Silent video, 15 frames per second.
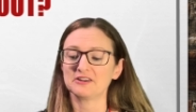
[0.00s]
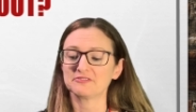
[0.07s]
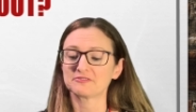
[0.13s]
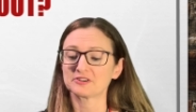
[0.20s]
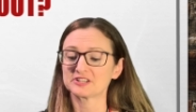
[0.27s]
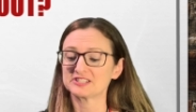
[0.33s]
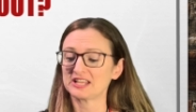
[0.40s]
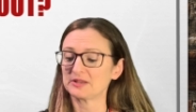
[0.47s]
For
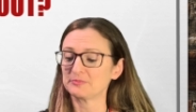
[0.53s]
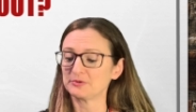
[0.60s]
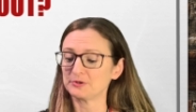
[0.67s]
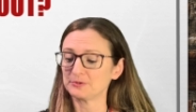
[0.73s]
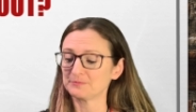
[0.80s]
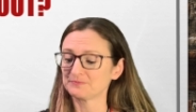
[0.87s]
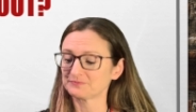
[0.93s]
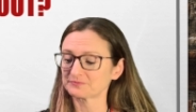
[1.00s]

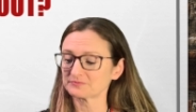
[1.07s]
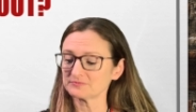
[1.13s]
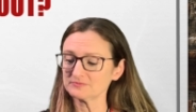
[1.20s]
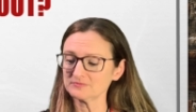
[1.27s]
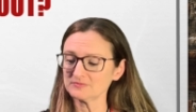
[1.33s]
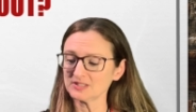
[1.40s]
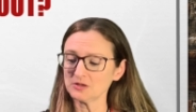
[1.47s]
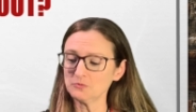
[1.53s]
example,
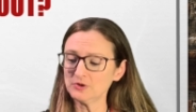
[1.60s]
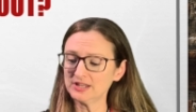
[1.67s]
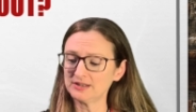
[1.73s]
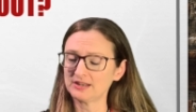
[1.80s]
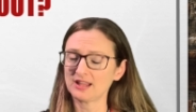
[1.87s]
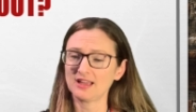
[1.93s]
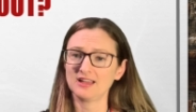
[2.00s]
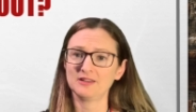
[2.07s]

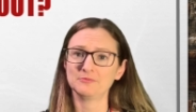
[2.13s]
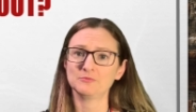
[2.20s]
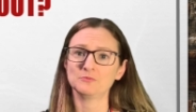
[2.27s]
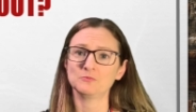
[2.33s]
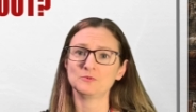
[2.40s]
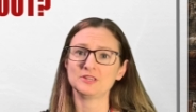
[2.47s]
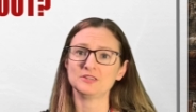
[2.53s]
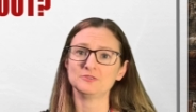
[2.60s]
when
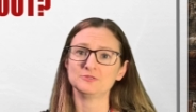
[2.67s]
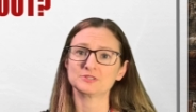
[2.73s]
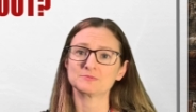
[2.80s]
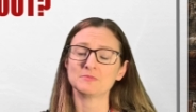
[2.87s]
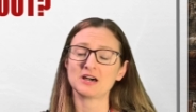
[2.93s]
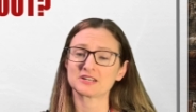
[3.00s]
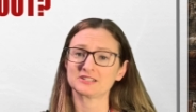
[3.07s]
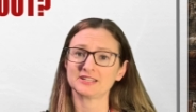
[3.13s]
we use
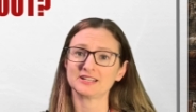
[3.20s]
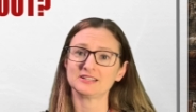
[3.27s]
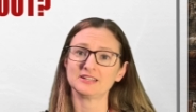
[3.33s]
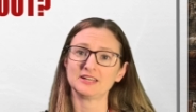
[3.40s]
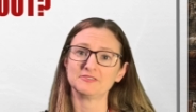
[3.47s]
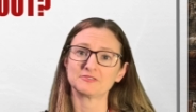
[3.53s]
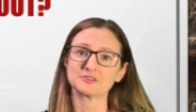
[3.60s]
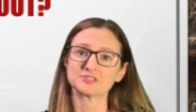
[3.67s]
modeling clay
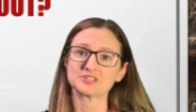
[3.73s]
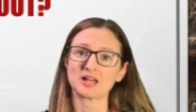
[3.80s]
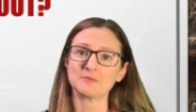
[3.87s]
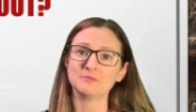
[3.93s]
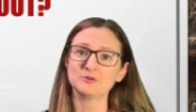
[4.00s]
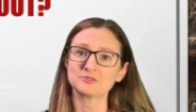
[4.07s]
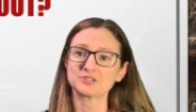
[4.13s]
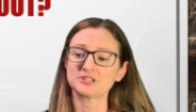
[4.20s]
for stop
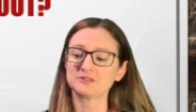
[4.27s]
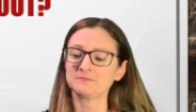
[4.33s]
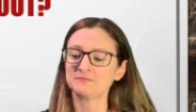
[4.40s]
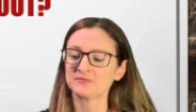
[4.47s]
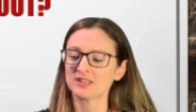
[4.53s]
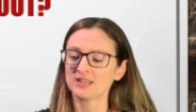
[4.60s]
motion,